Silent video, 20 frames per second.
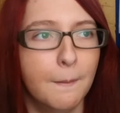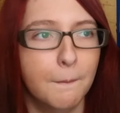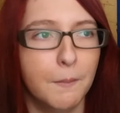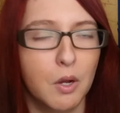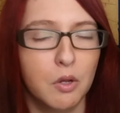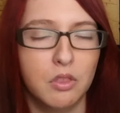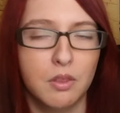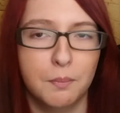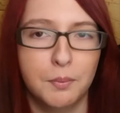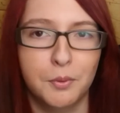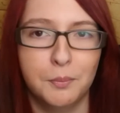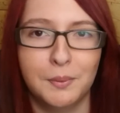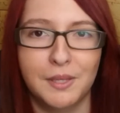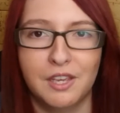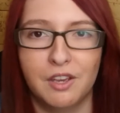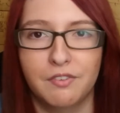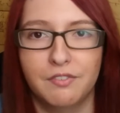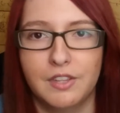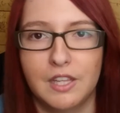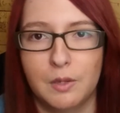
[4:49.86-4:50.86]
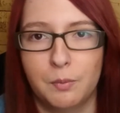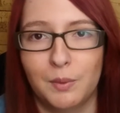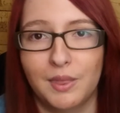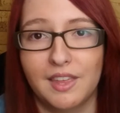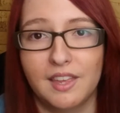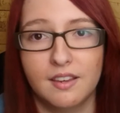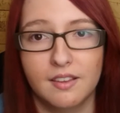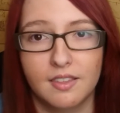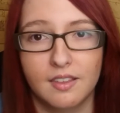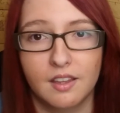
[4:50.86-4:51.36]
multiple POV
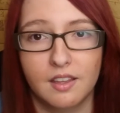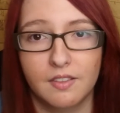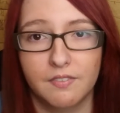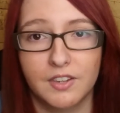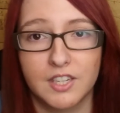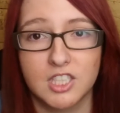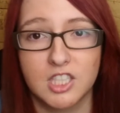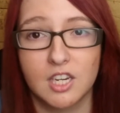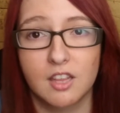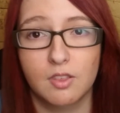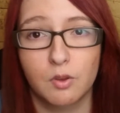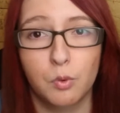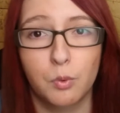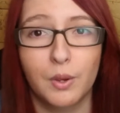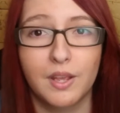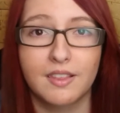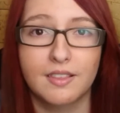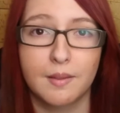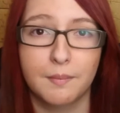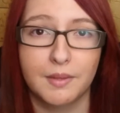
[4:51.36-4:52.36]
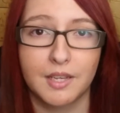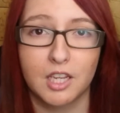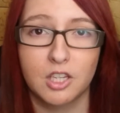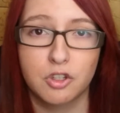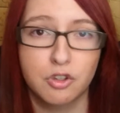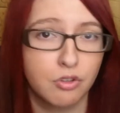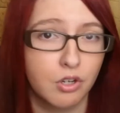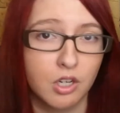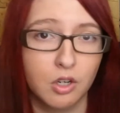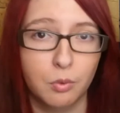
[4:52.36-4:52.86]
within science fiction is always something I
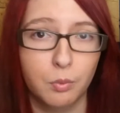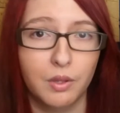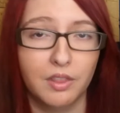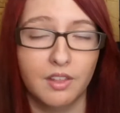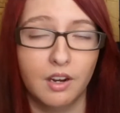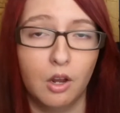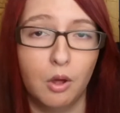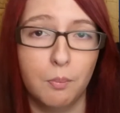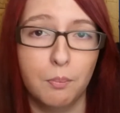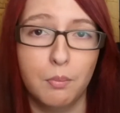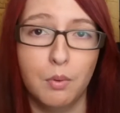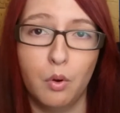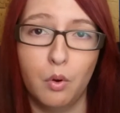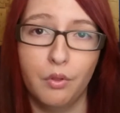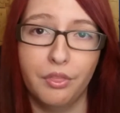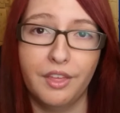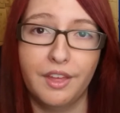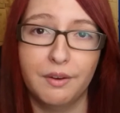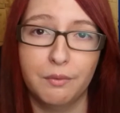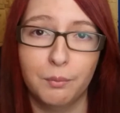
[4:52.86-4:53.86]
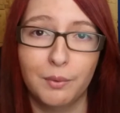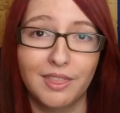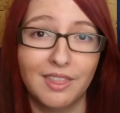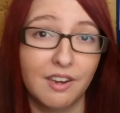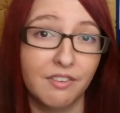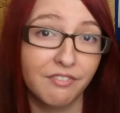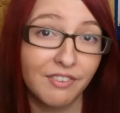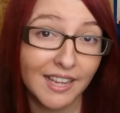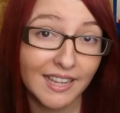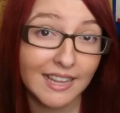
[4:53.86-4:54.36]
struggle with a lot more than
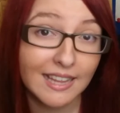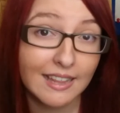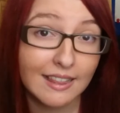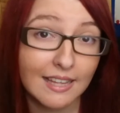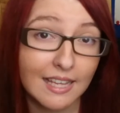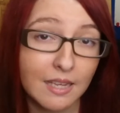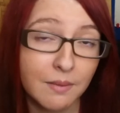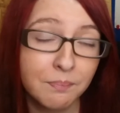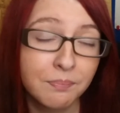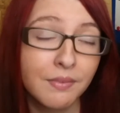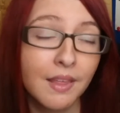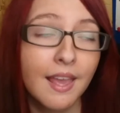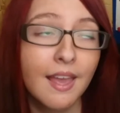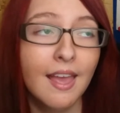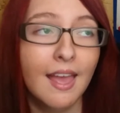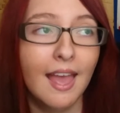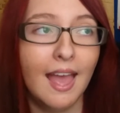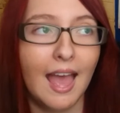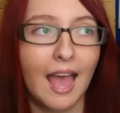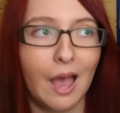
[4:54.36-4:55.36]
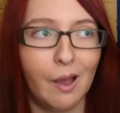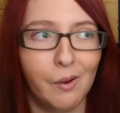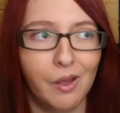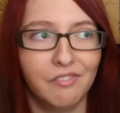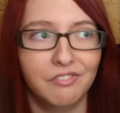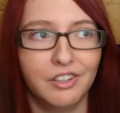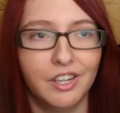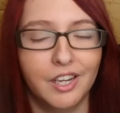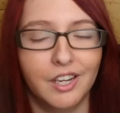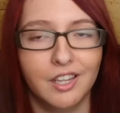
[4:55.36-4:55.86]
within fantasy.
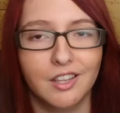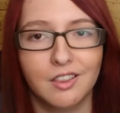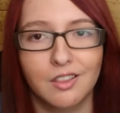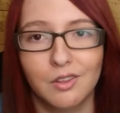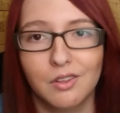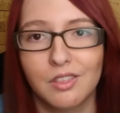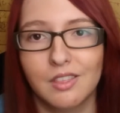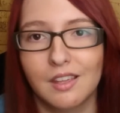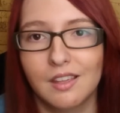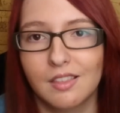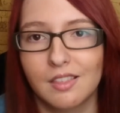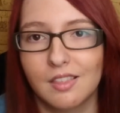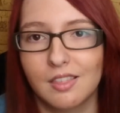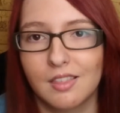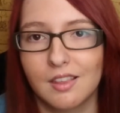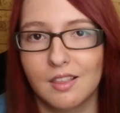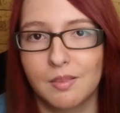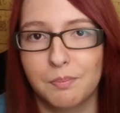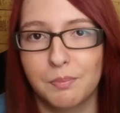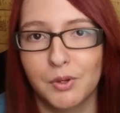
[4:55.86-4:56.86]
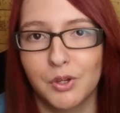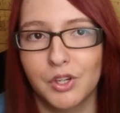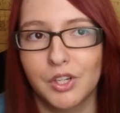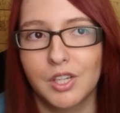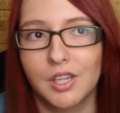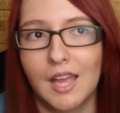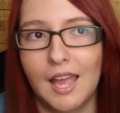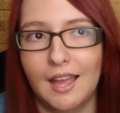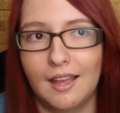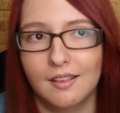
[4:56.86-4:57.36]
However, I do think that this
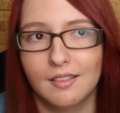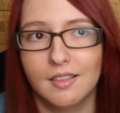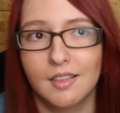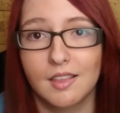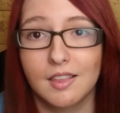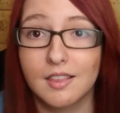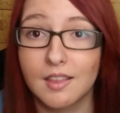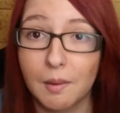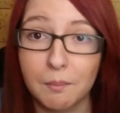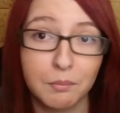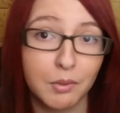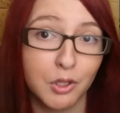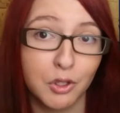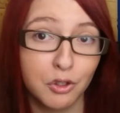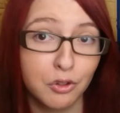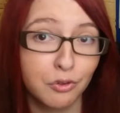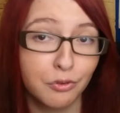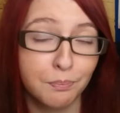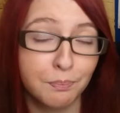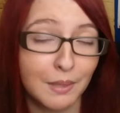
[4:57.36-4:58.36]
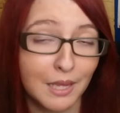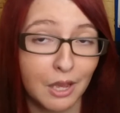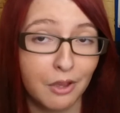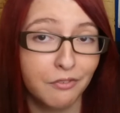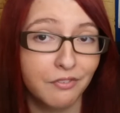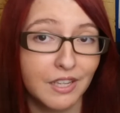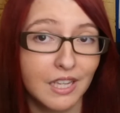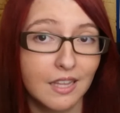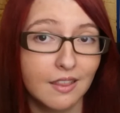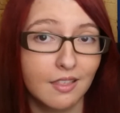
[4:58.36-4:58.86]
book has some good
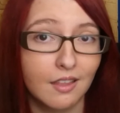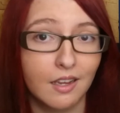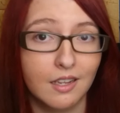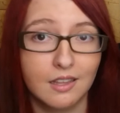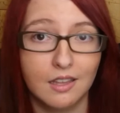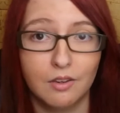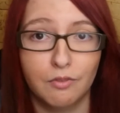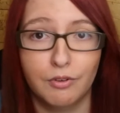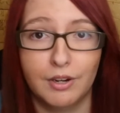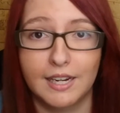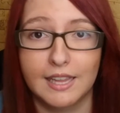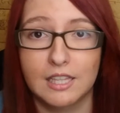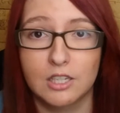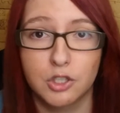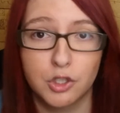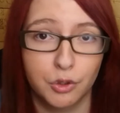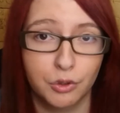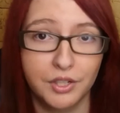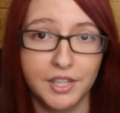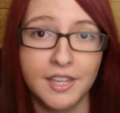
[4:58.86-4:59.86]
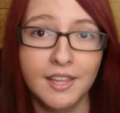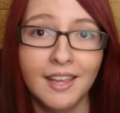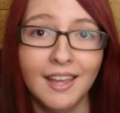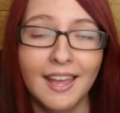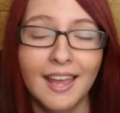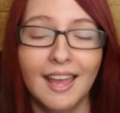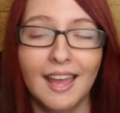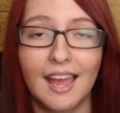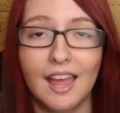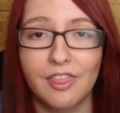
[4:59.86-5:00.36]
POVs that I did really enjoy,
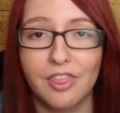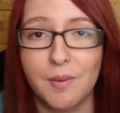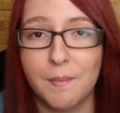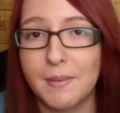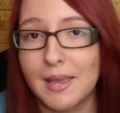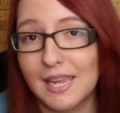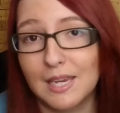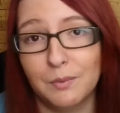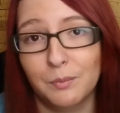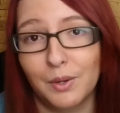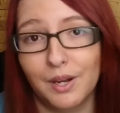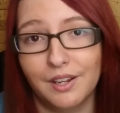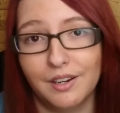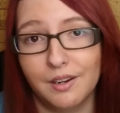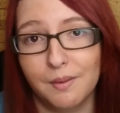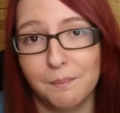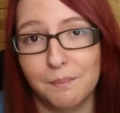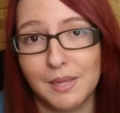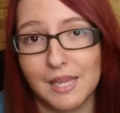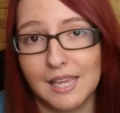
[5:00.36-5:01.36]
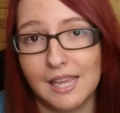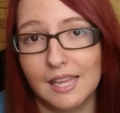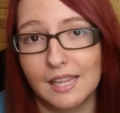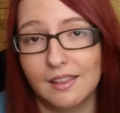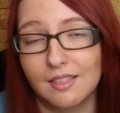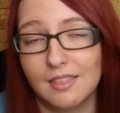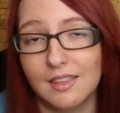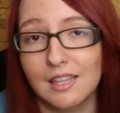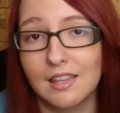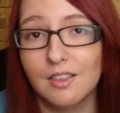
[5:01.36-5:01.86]
The main one
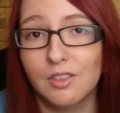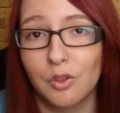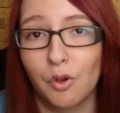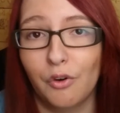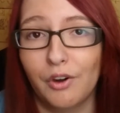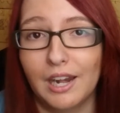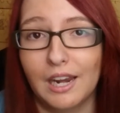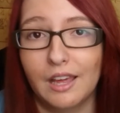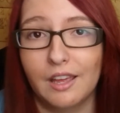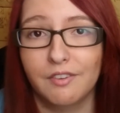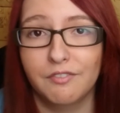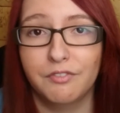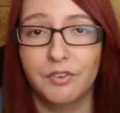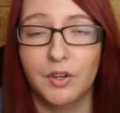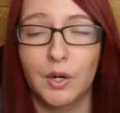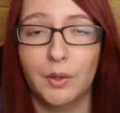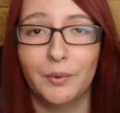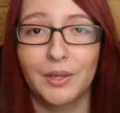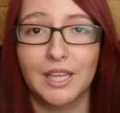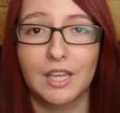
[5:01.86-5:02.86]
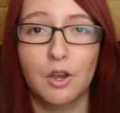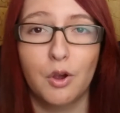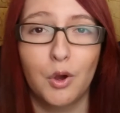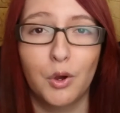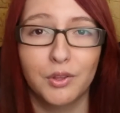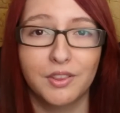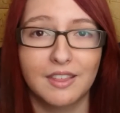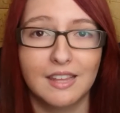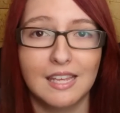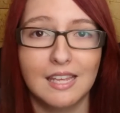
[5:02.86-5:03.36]
being the storyline following
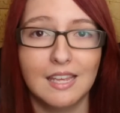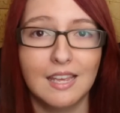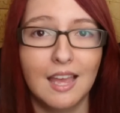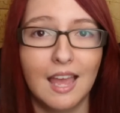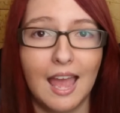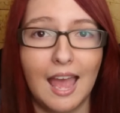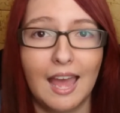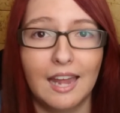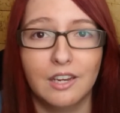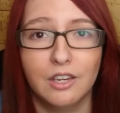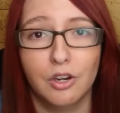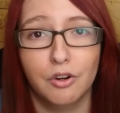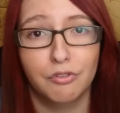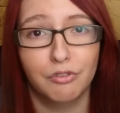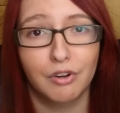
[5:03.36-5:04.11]
Ozzy and